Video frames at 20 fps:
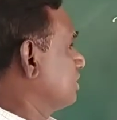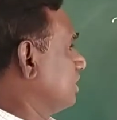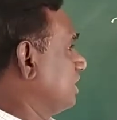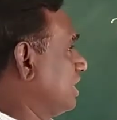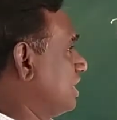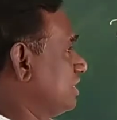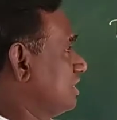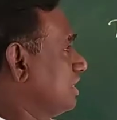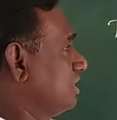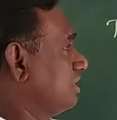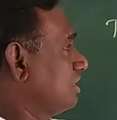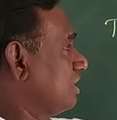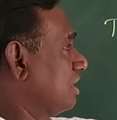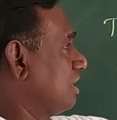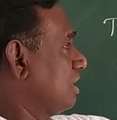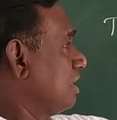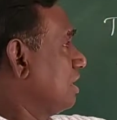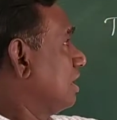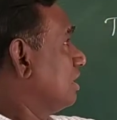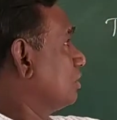reagent,
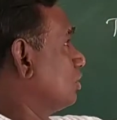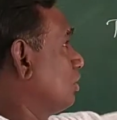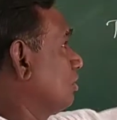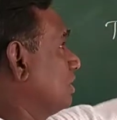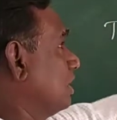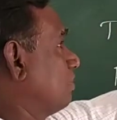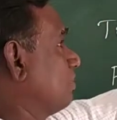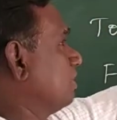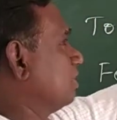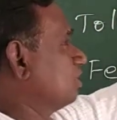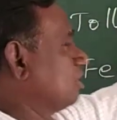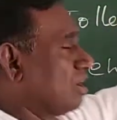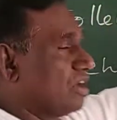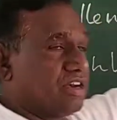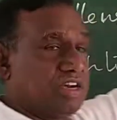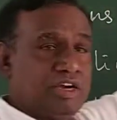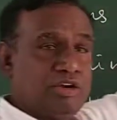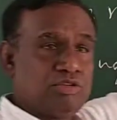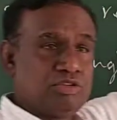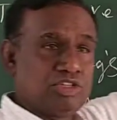so that is
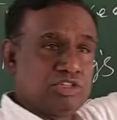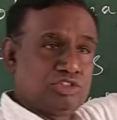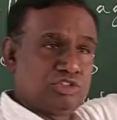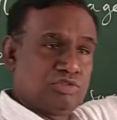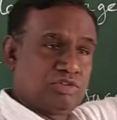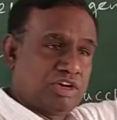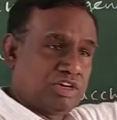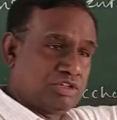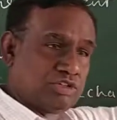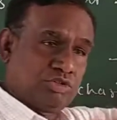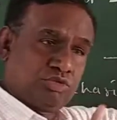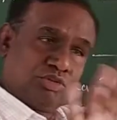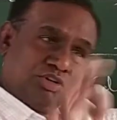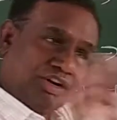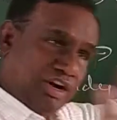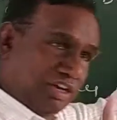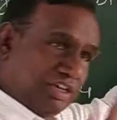non-reducing sugar should not